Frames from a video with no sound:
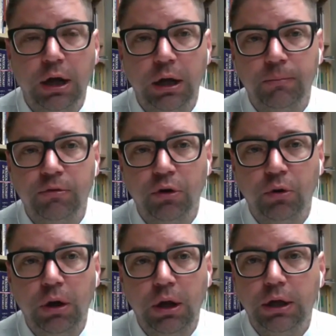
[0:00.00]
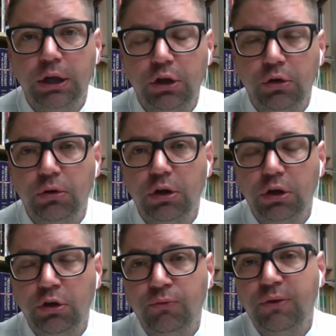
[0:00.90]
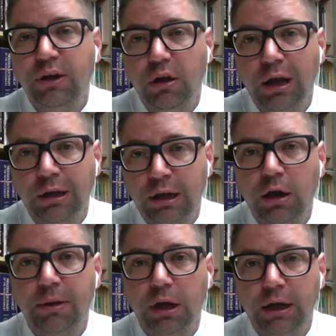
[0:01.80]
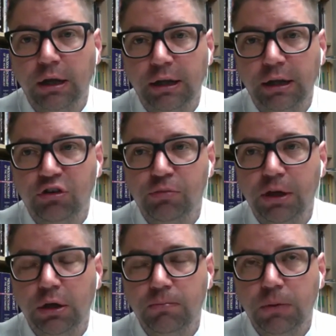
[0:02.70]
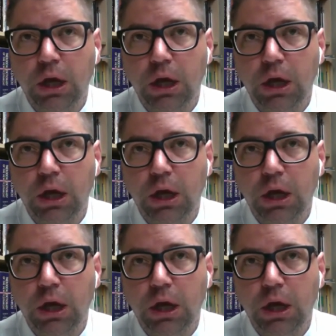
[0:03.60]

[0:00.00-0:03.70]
So you feel a little bit like a linchpin,